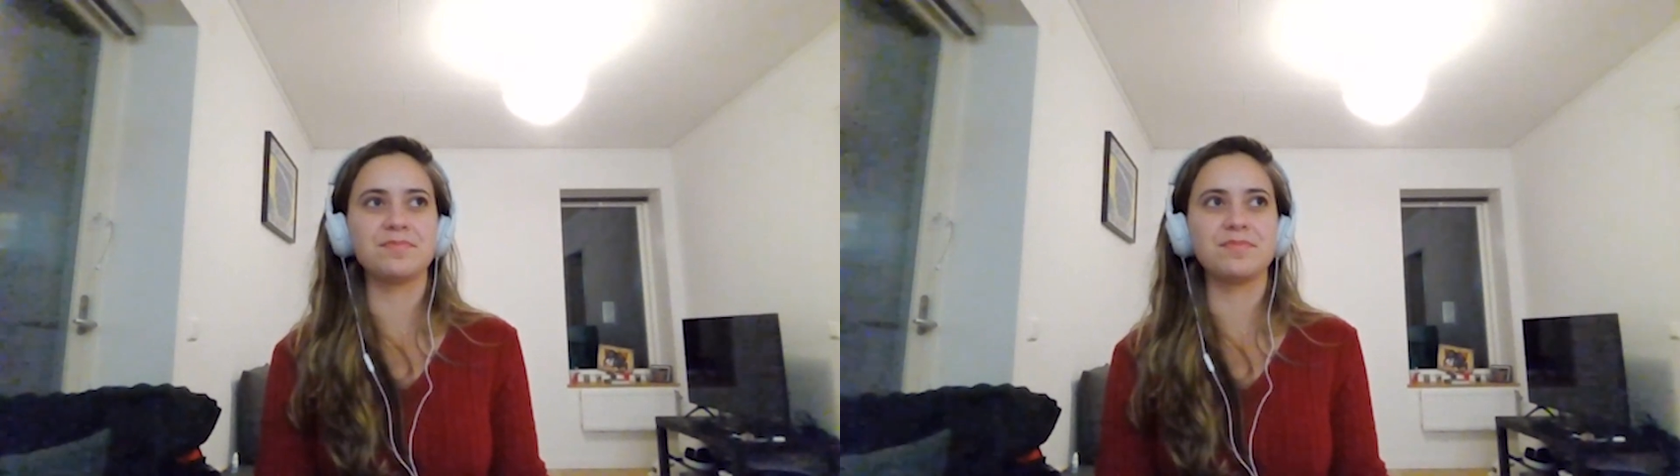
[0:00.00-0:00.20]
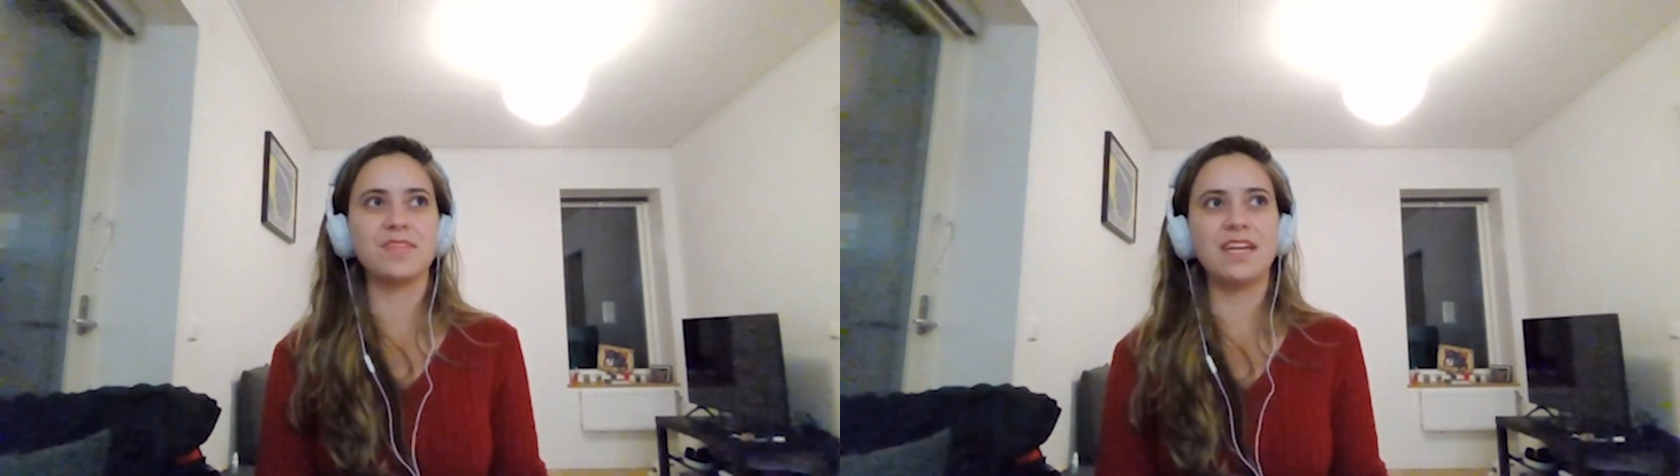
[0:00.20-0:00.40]

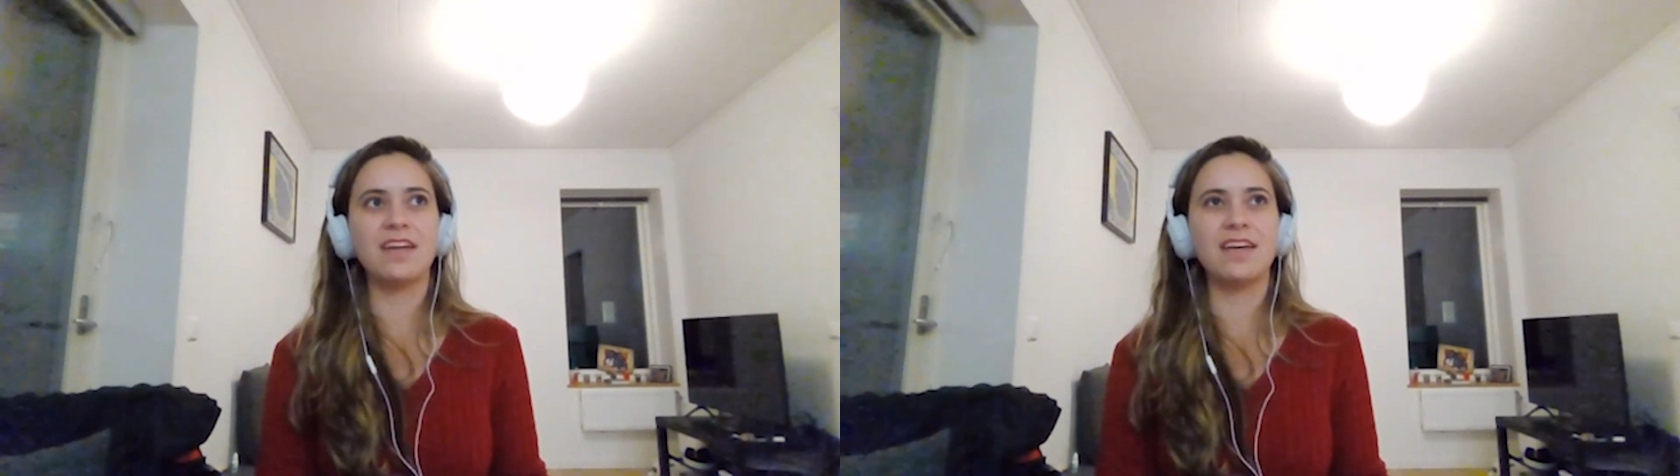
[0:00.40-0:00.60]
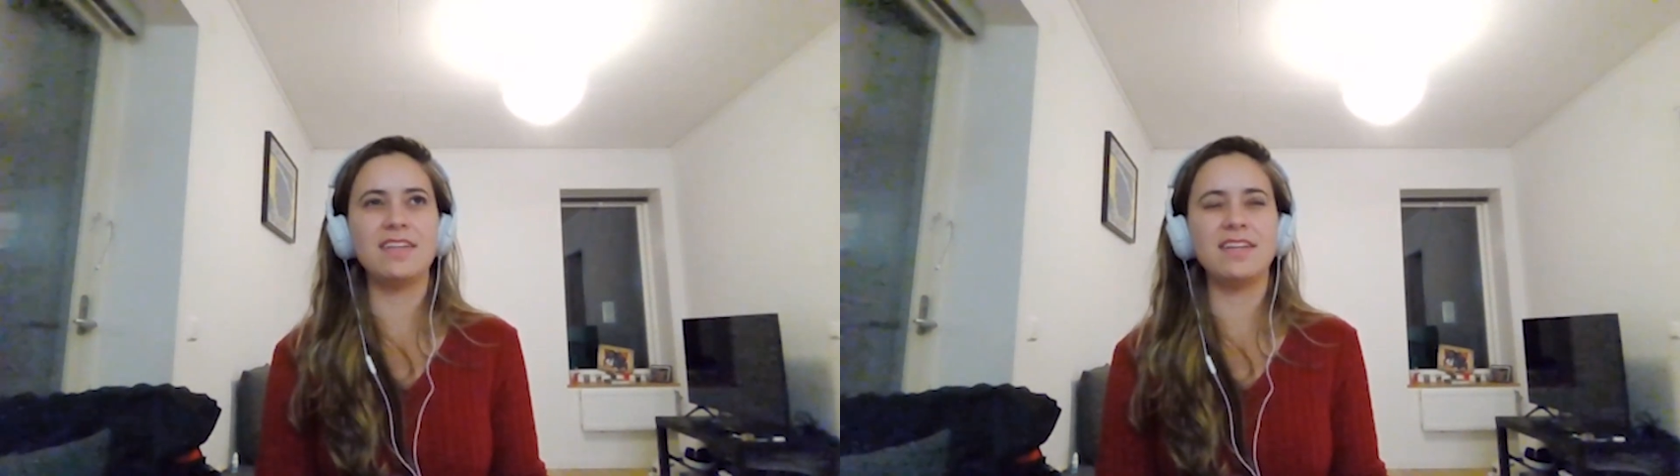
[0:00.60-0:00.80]

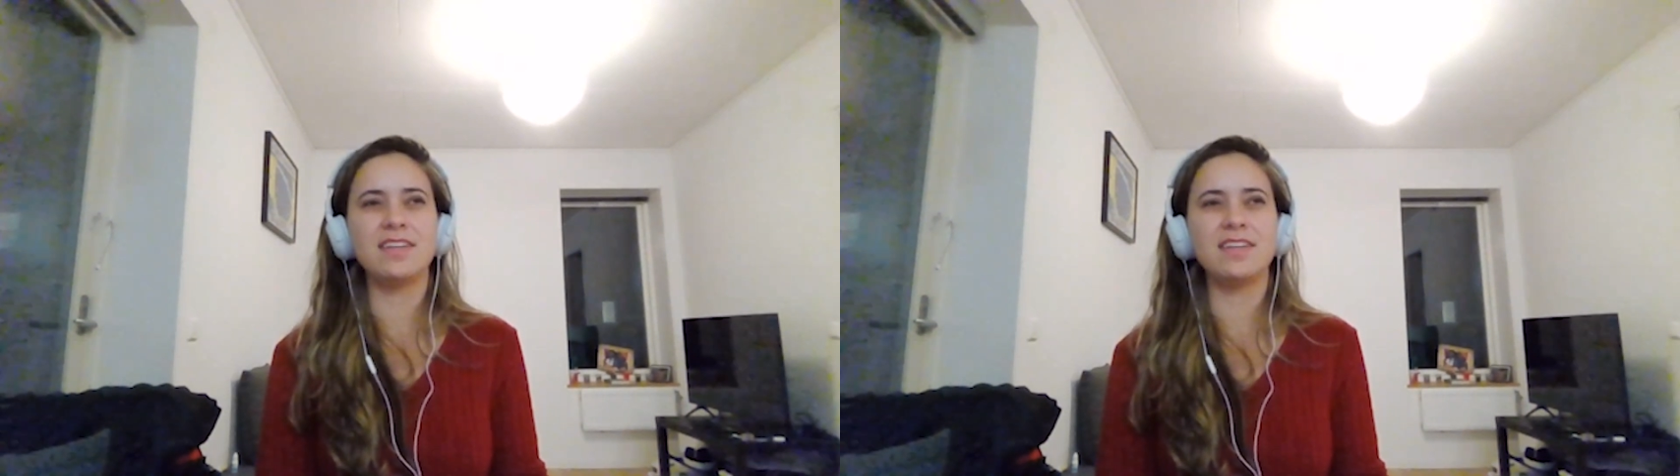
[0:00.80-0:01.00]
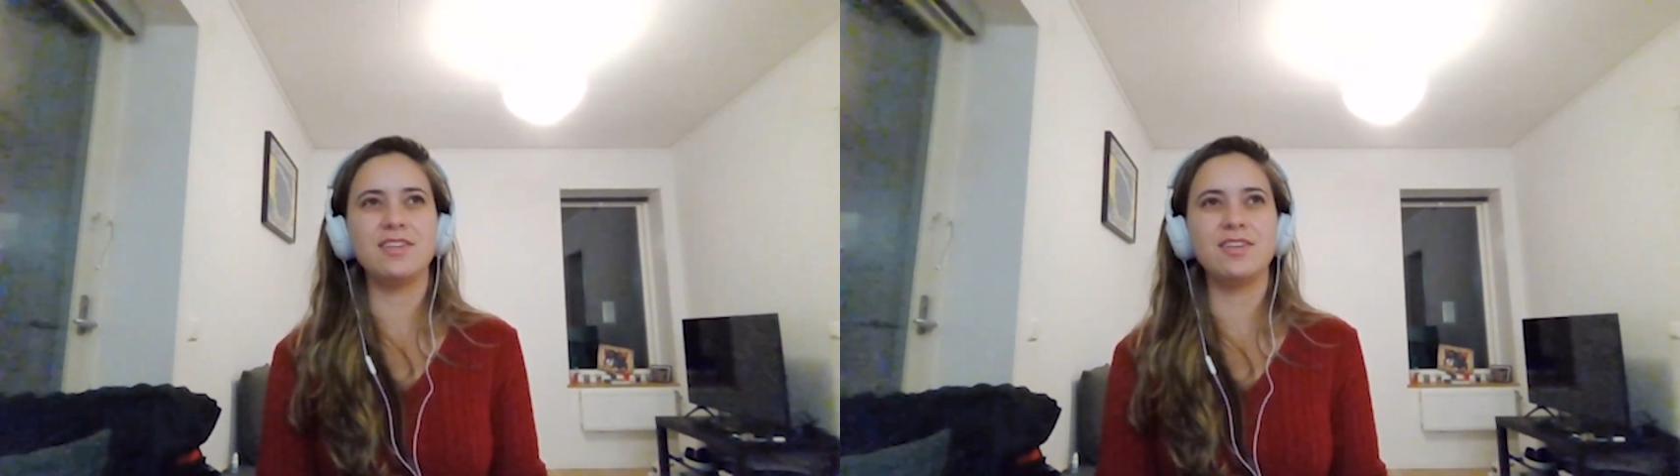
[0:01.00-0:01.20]
then I
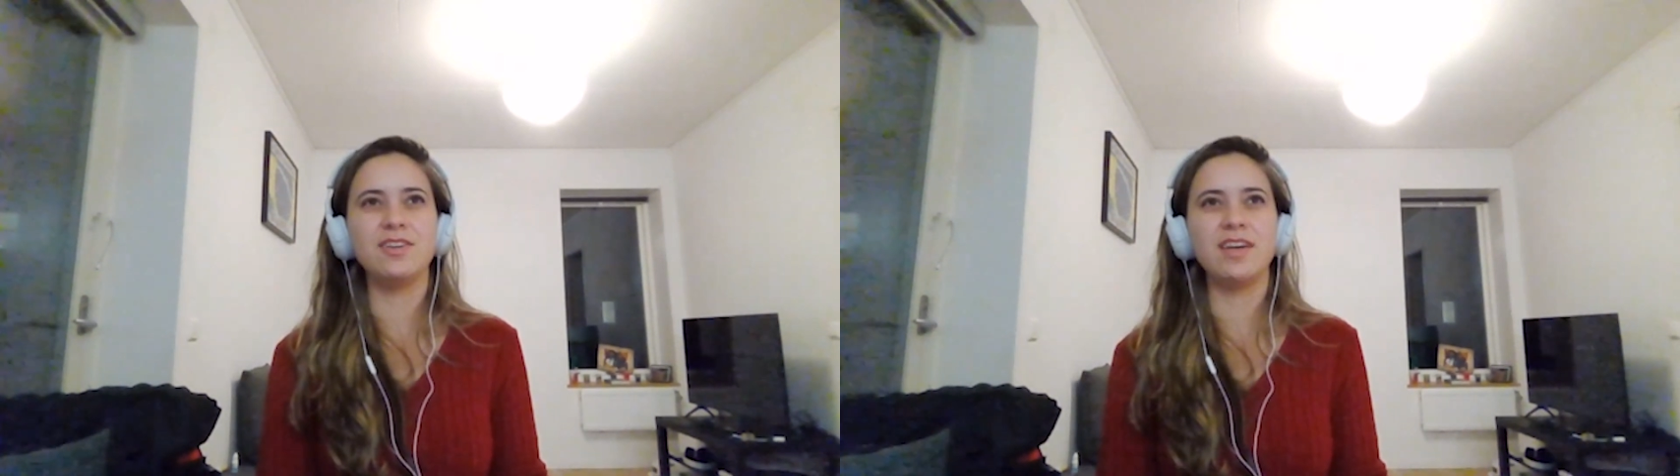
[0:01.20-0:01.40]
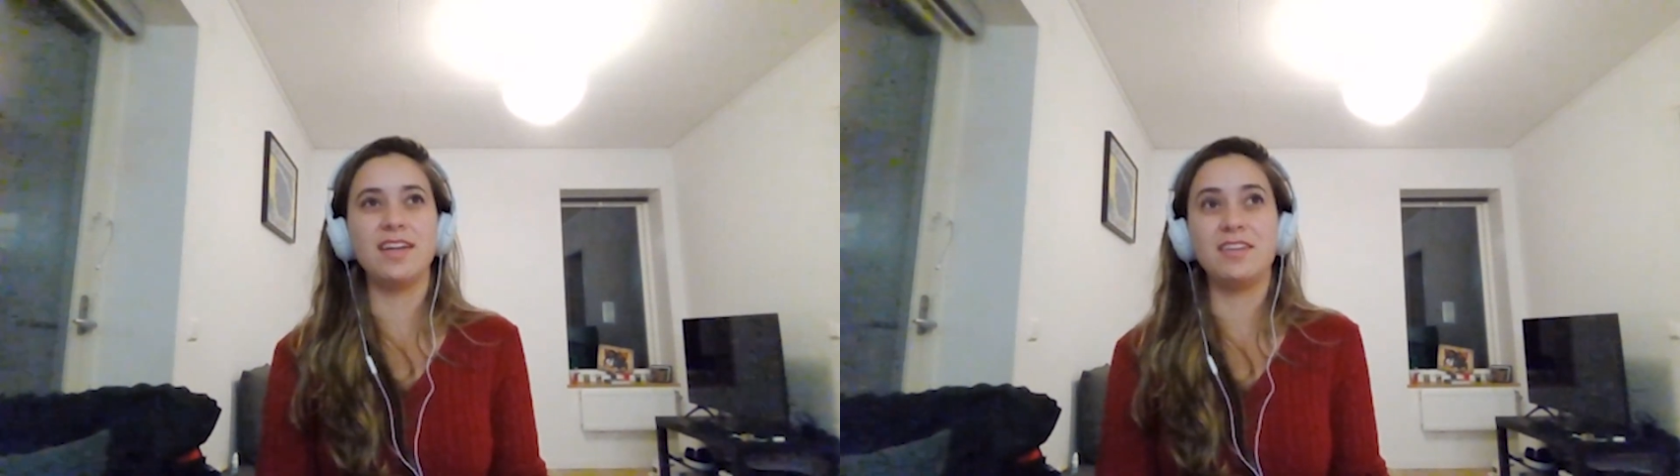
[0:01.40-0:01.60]
think
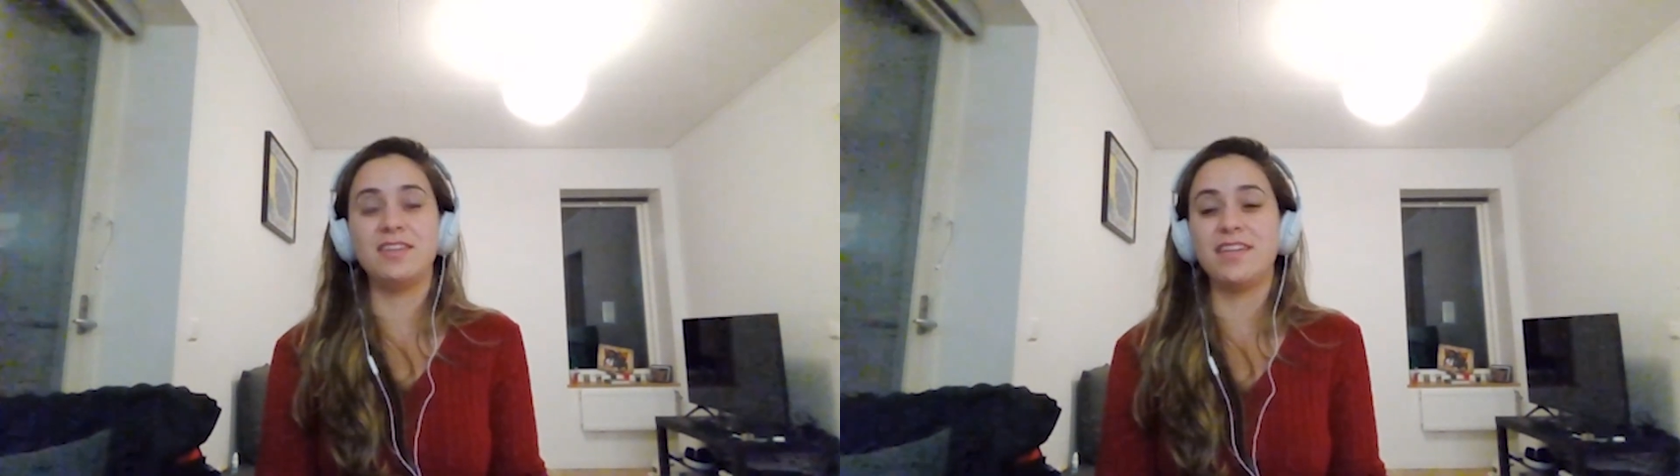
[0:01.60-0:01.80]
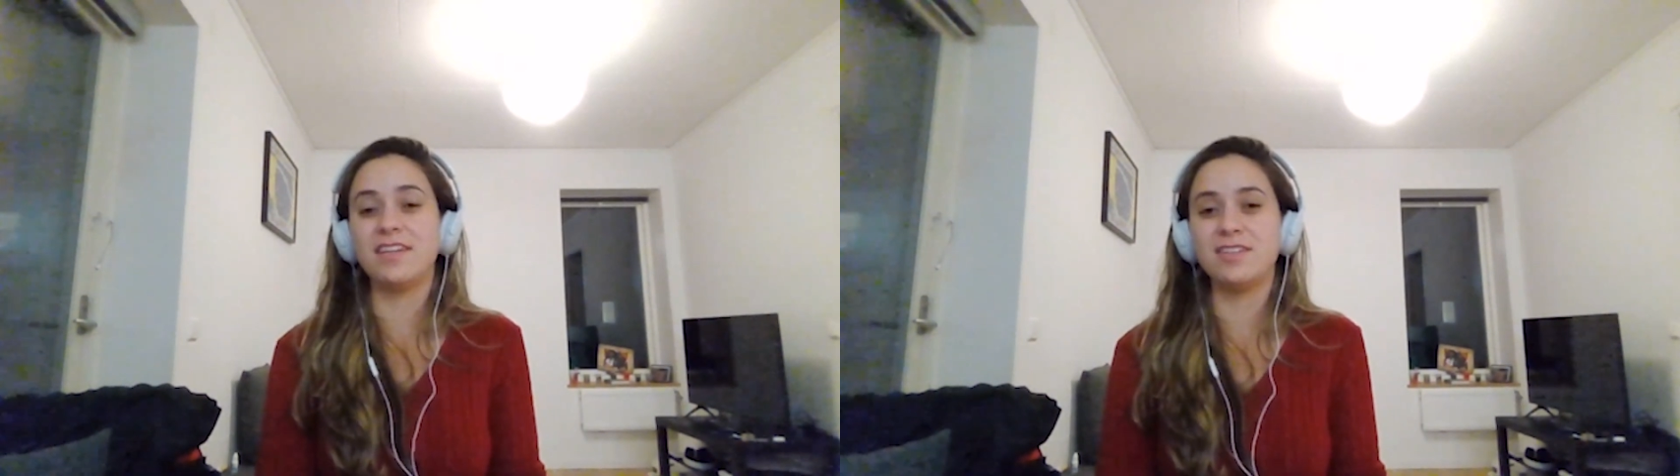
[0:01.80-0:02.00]

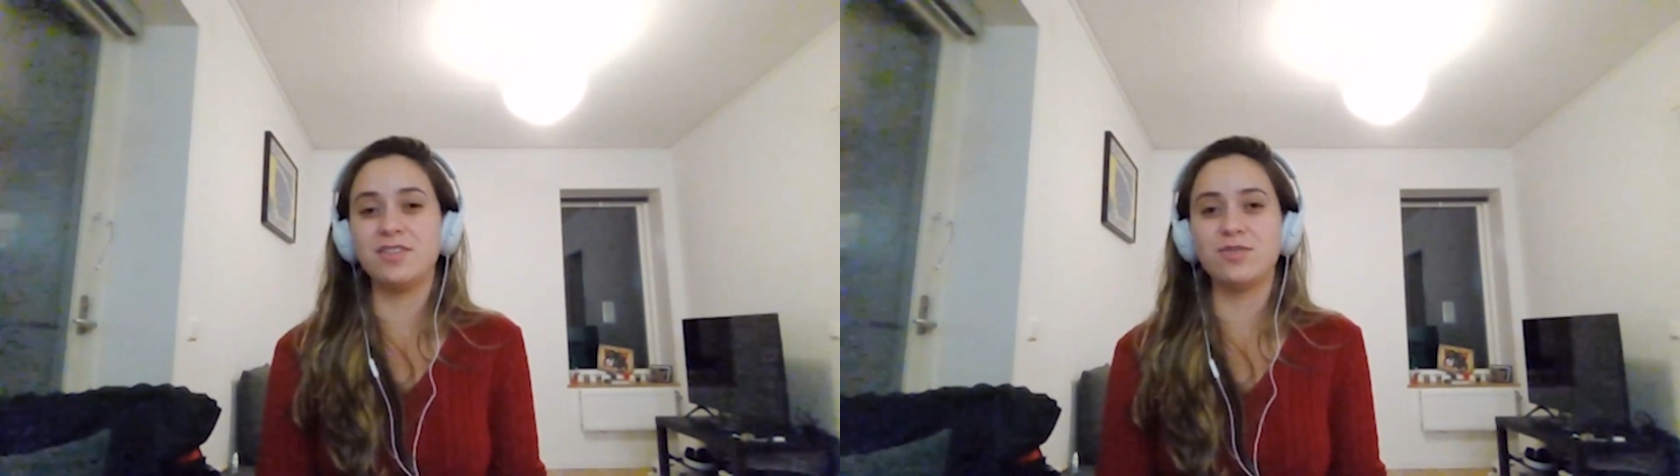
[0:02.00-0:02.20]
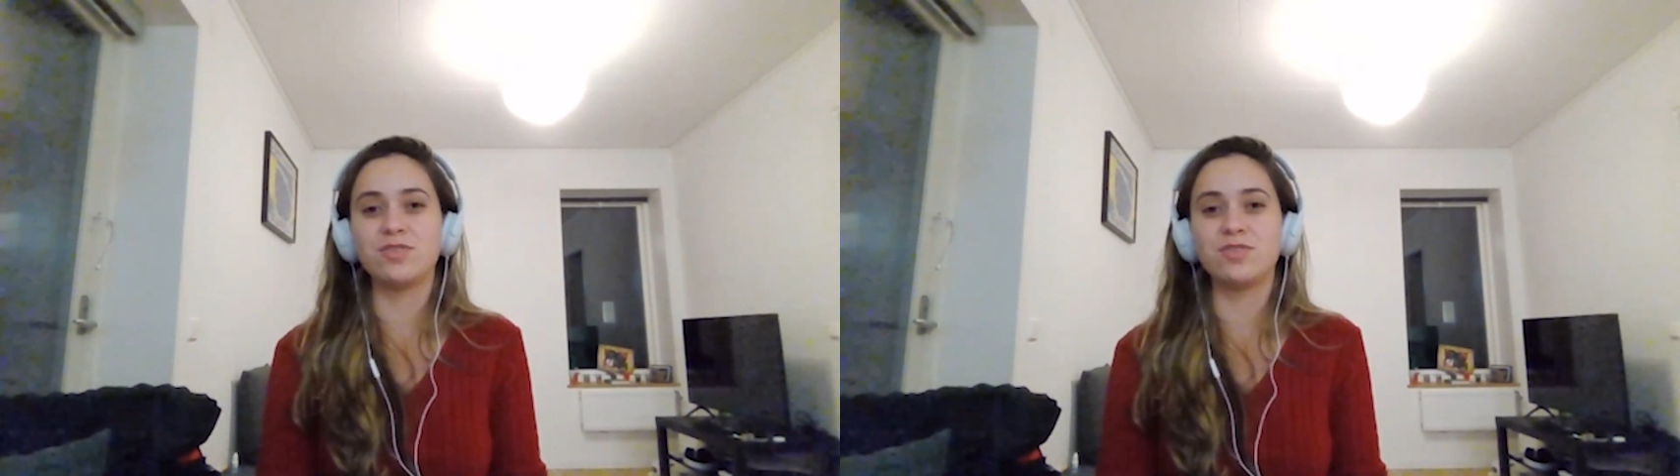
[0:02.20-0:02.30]
you